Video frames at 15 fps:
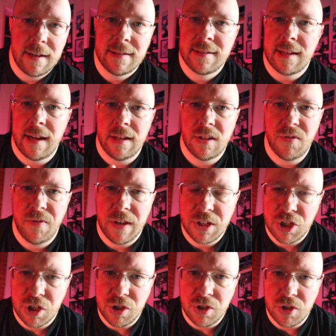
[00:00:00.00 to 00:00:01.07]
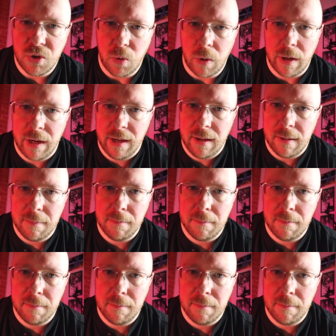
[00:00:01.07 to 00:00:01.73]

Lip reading: a science fiction story.